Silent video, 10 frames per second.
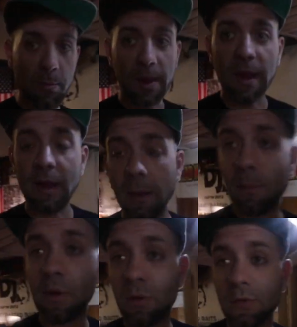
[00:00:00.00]
bait
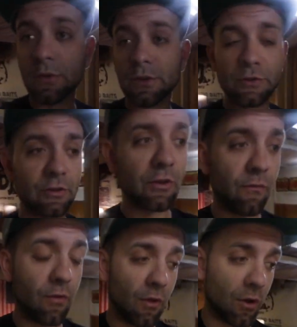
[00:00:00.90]
builders
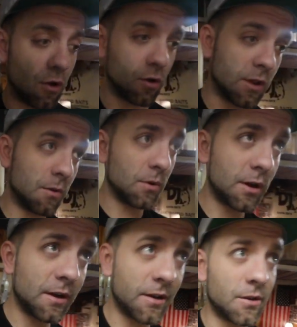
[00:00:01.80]
vlog that we're
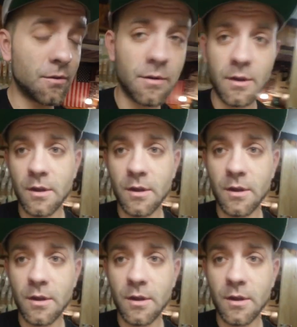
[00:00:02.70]
gonna do.